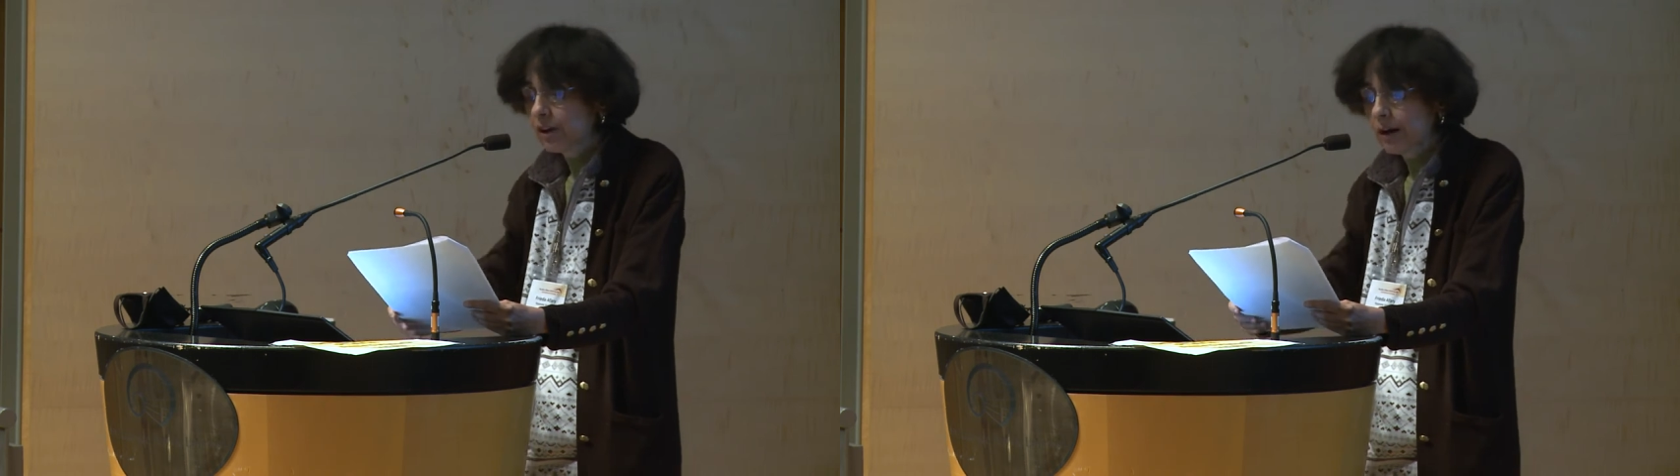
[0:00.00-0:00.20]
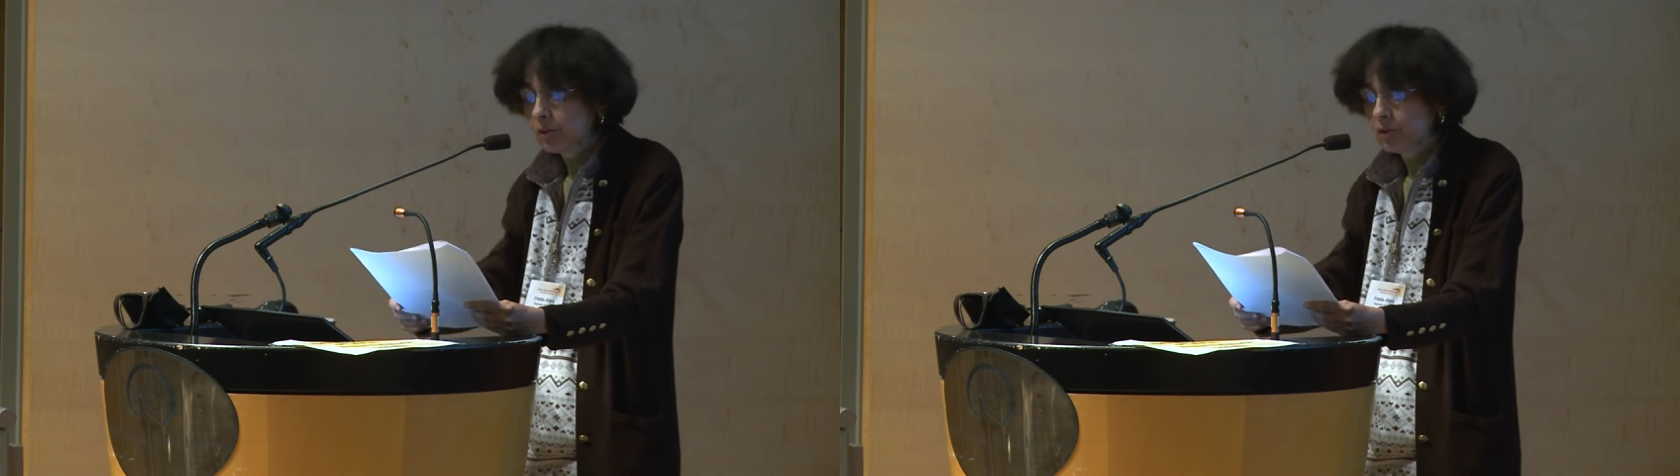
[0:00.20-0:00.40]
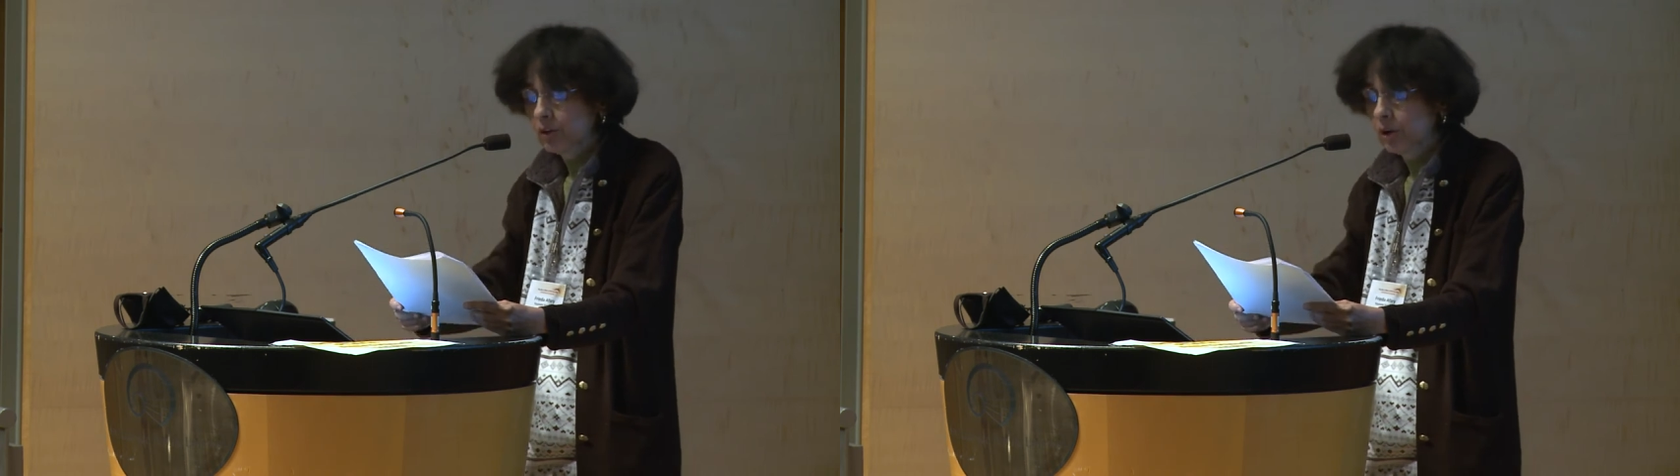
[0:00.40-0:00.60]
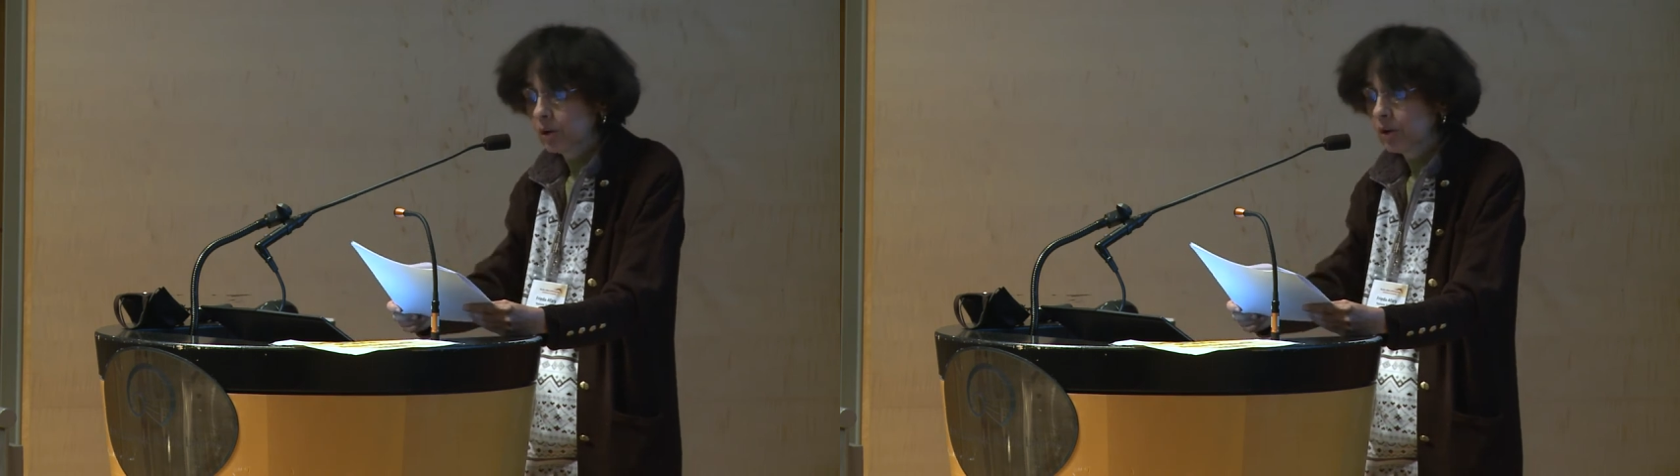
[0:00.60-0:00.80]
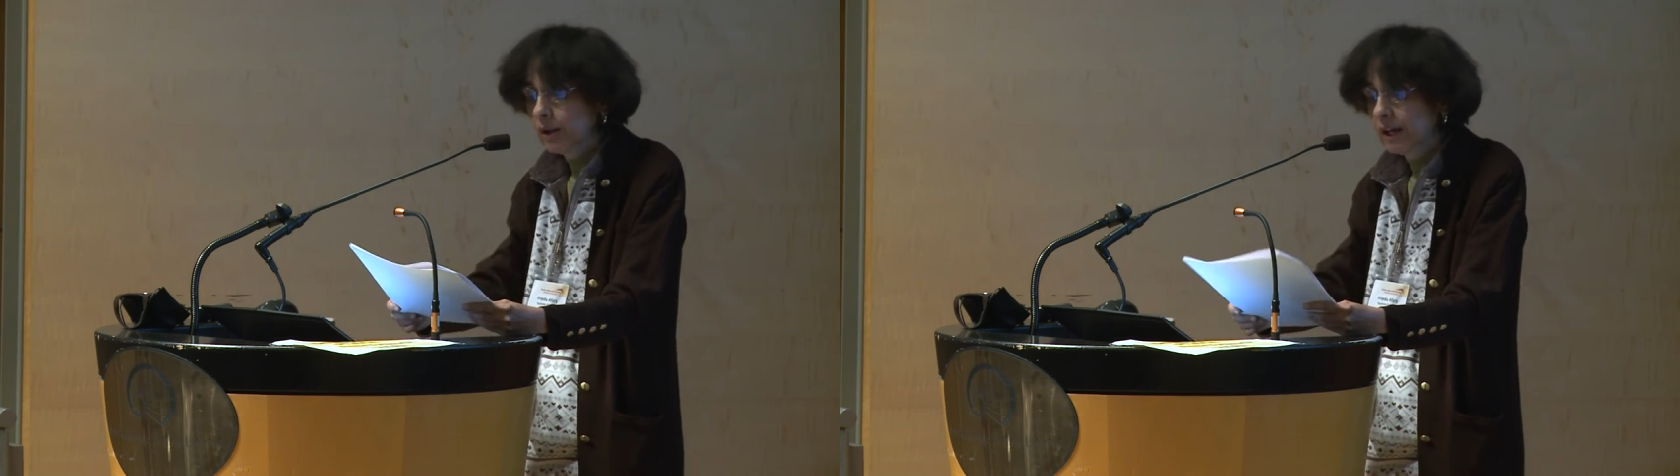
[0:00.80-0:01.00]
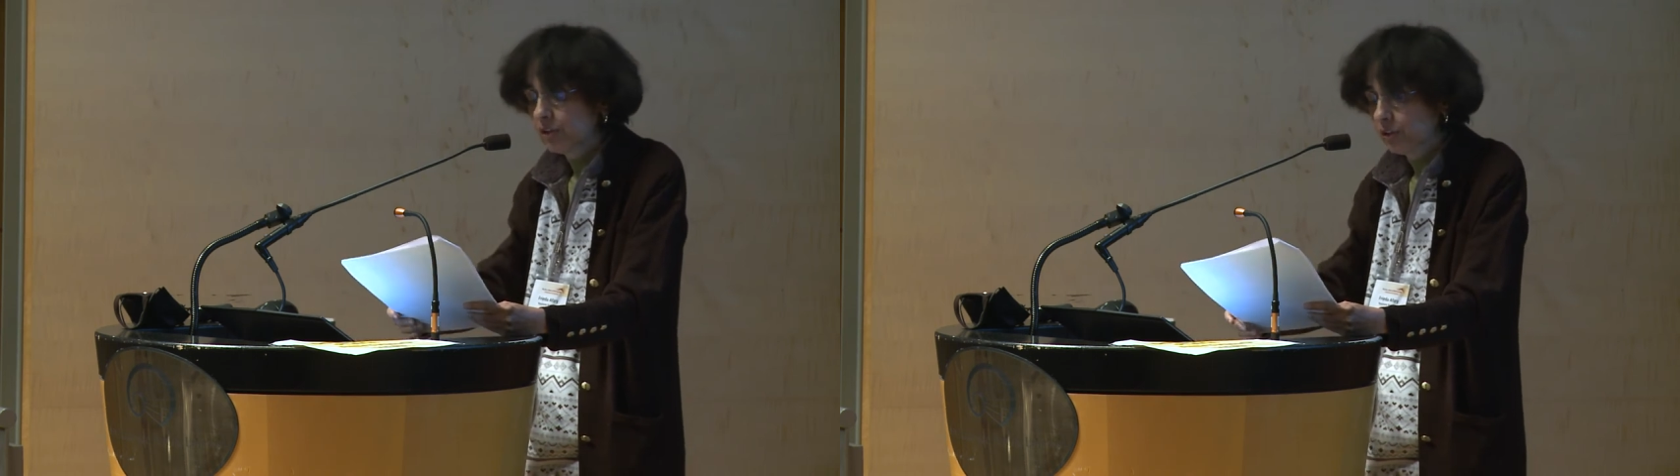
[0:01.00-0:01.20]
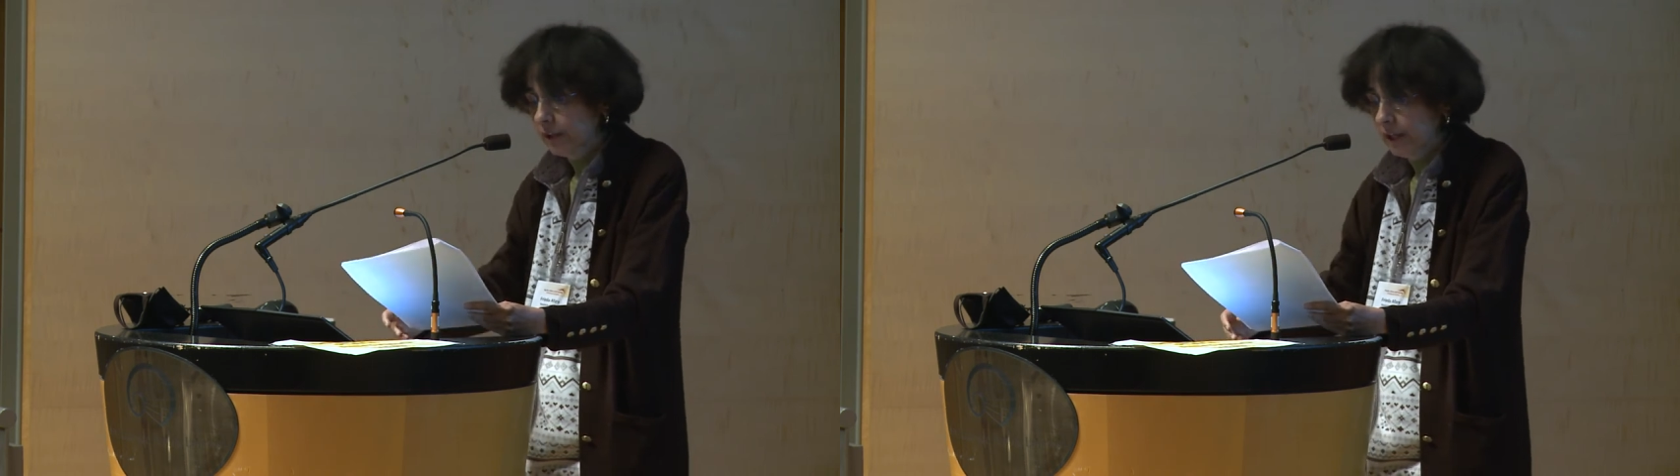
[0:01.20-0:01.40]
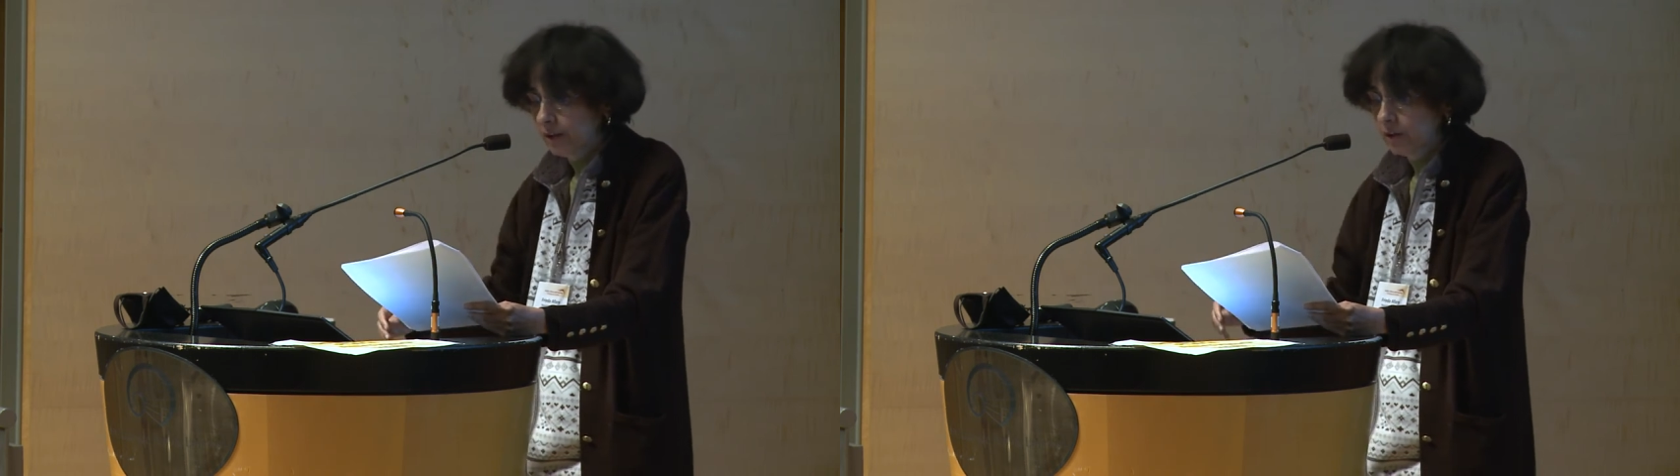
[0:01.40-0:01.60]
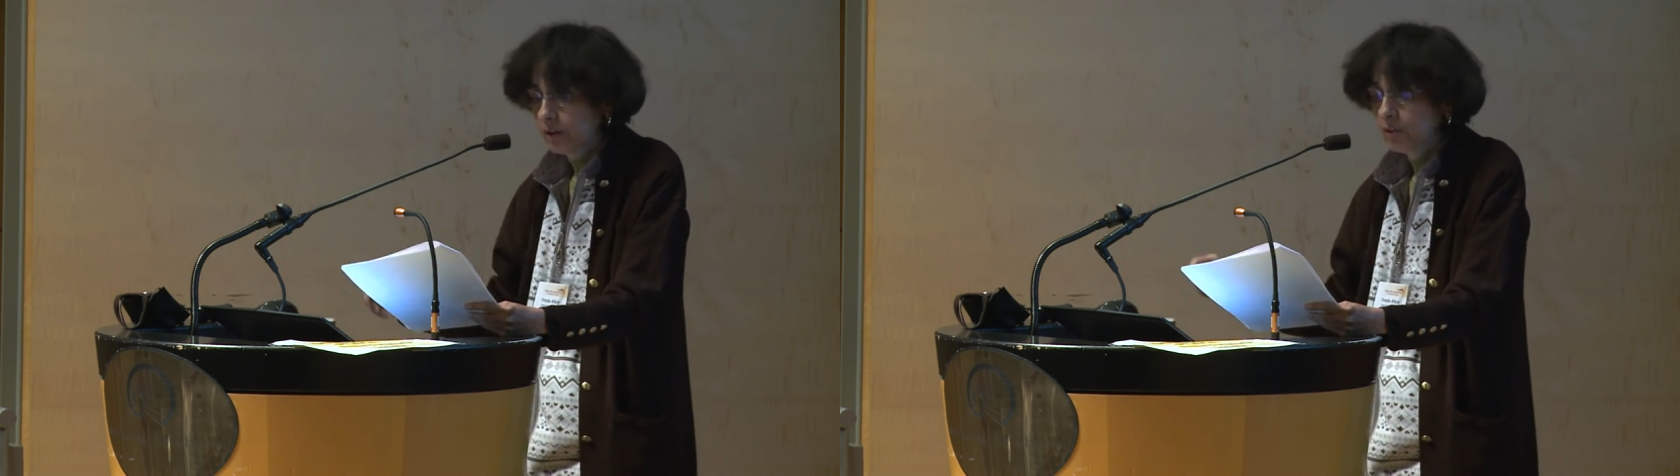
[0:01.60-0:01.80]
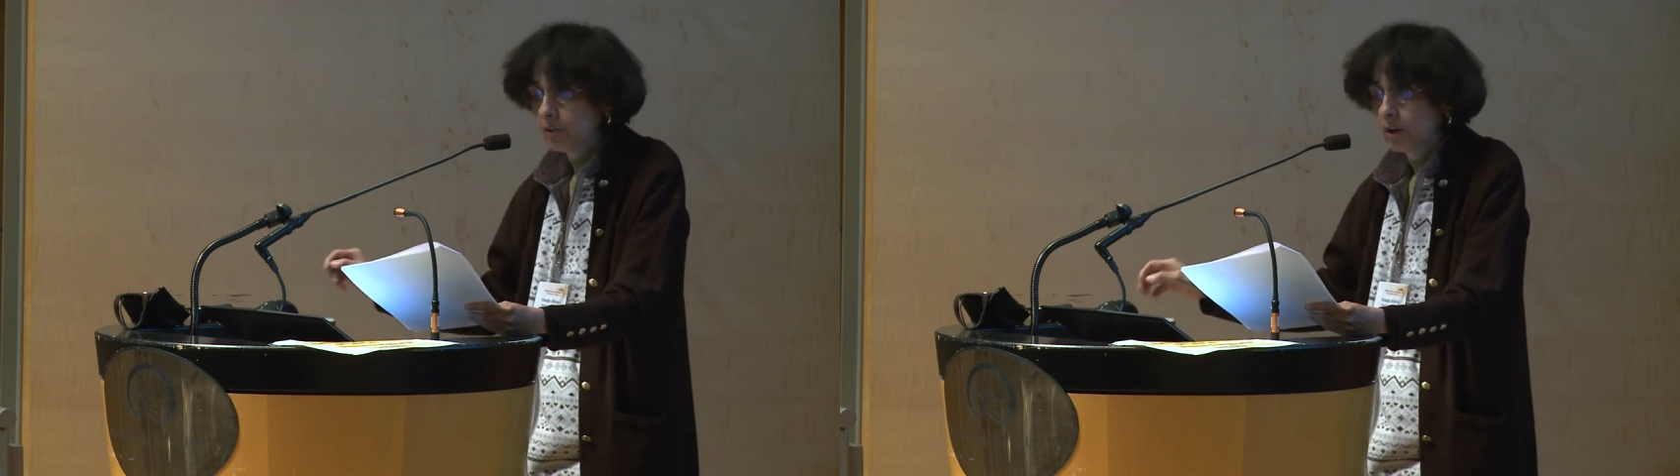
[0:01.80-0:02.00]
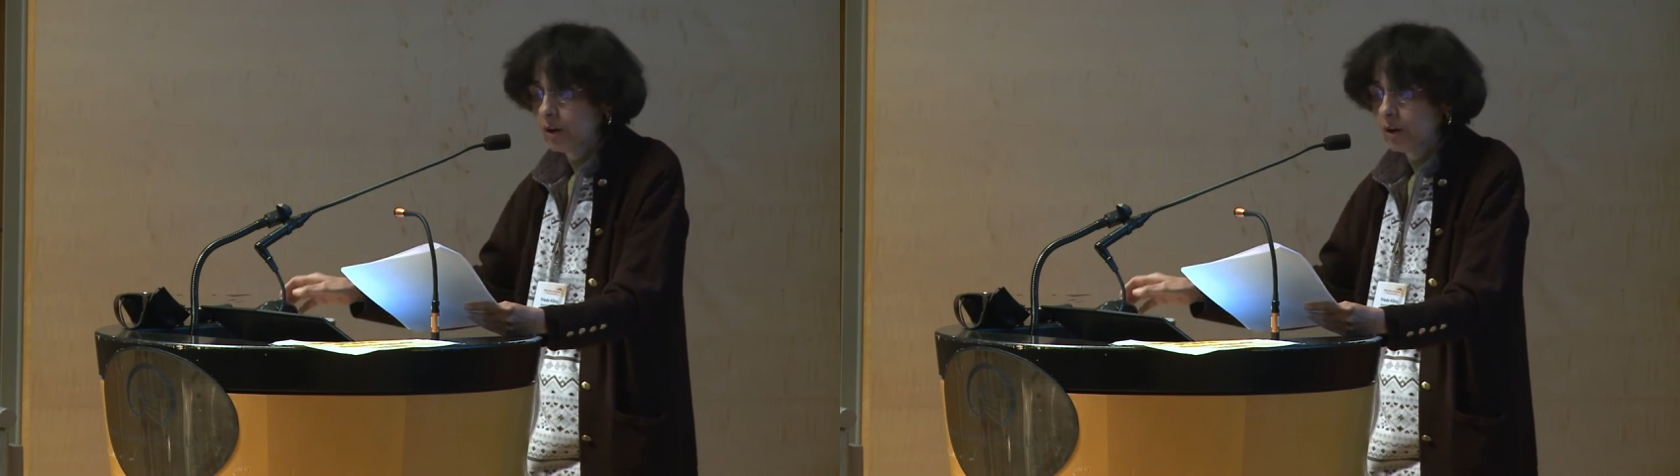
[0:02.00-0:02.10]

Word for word: out to local educators